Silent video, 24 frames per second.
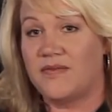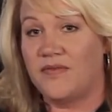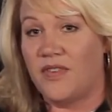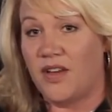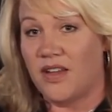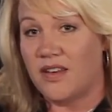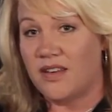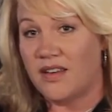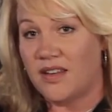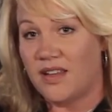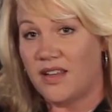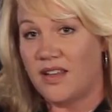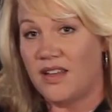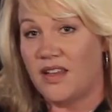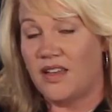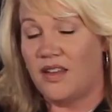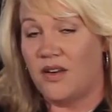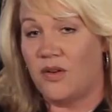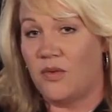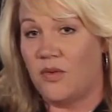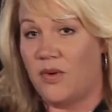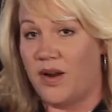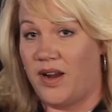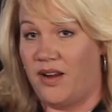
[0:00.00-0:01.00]
funding and
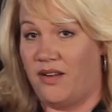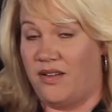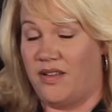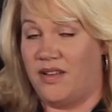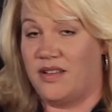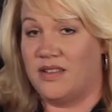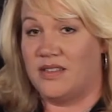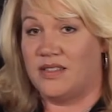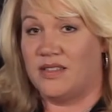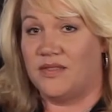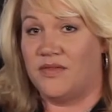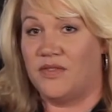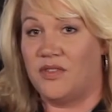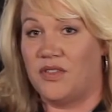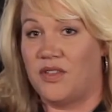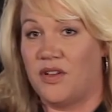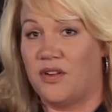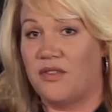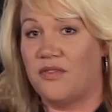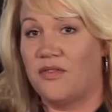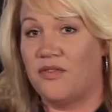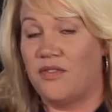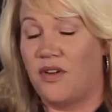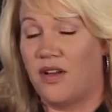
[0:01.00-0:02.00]
awareness for
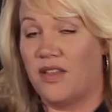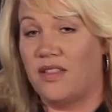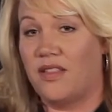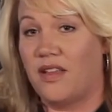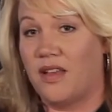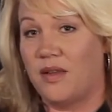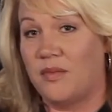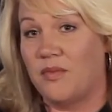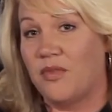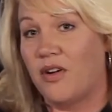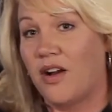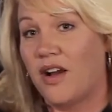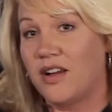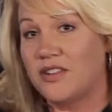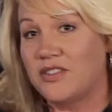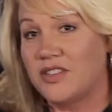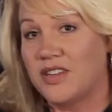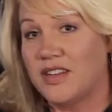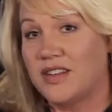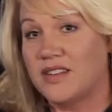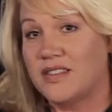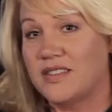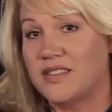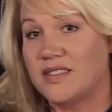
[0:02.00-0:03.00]
their frontline
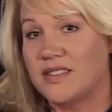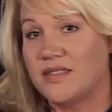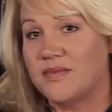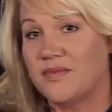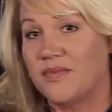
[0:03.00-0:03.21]
projects.